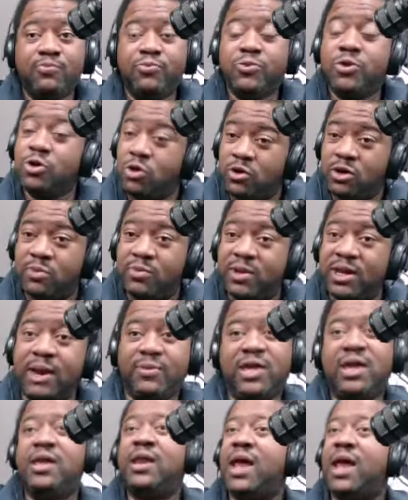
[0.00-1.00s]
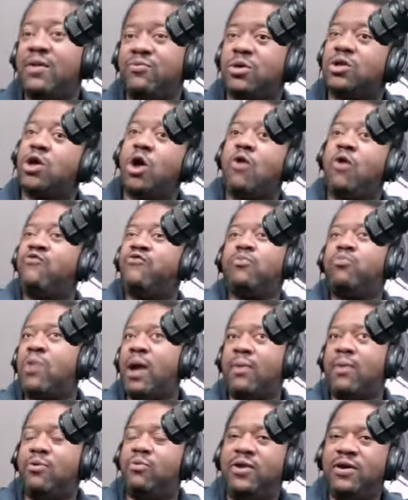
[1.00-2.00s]
You know what I mean? I mean, he'd have to go from
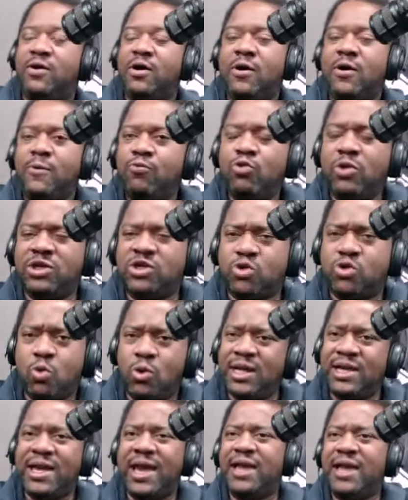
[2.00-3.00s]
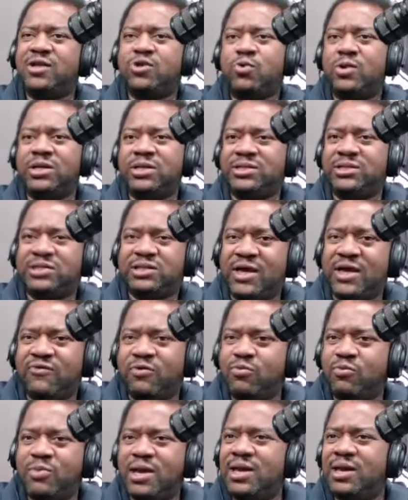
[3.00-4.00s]
probably, what, 28,
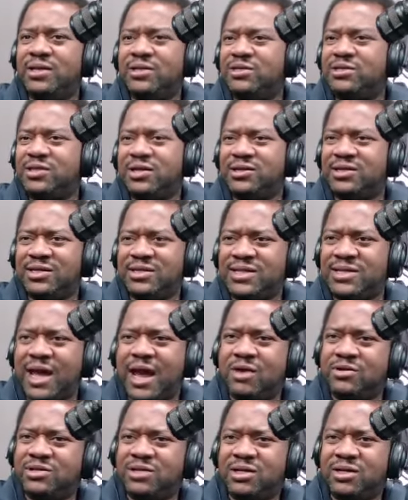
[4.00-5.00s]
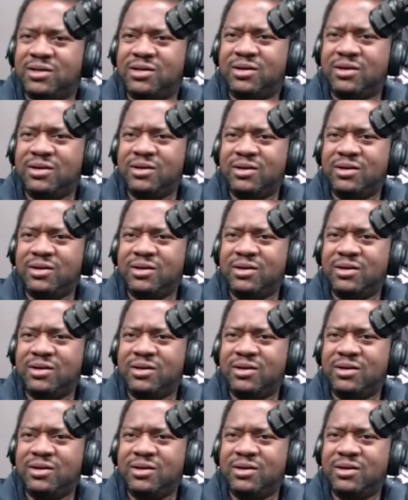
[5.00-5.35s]
27 million to, to down to